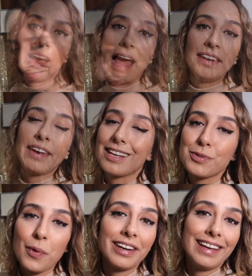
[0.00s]
And the
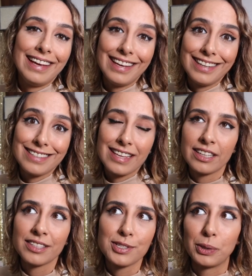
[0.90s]
next one is
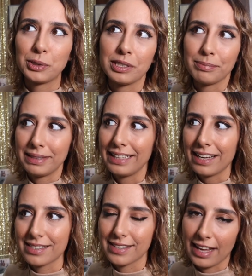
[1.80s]
social
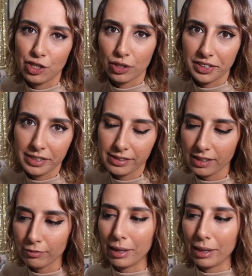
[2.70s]
media schedulers.